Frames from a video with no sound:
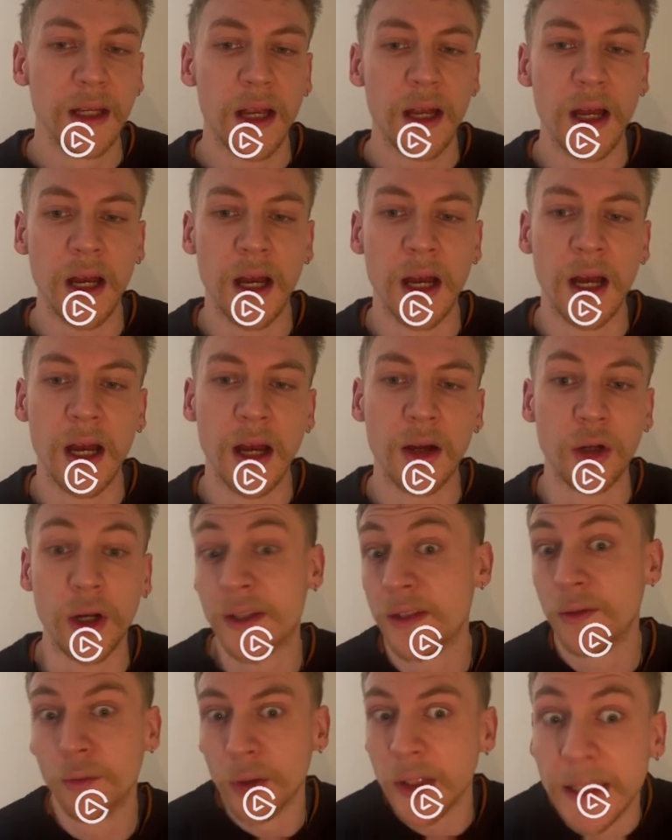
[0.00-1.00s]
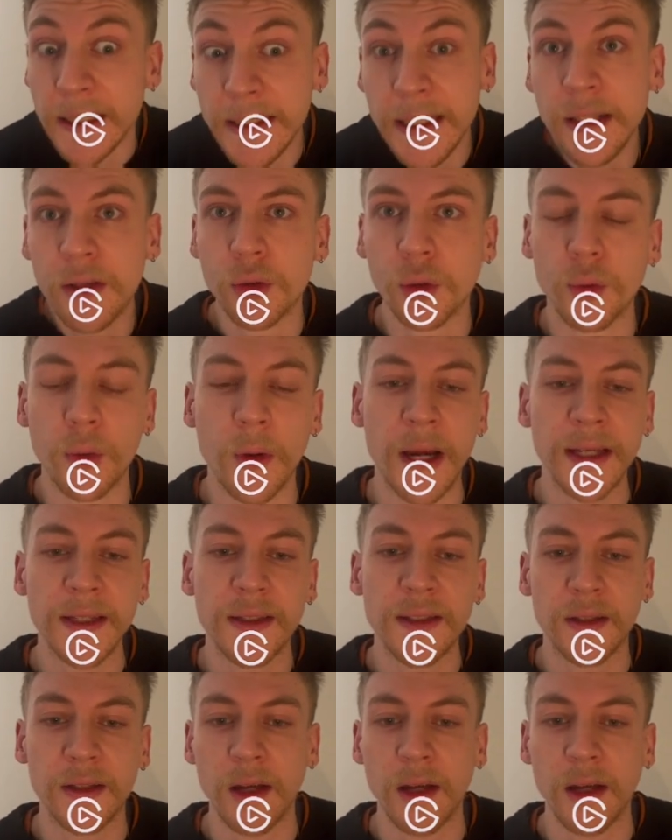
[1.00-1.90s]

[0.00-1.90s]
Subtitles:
doesn't really need to quest.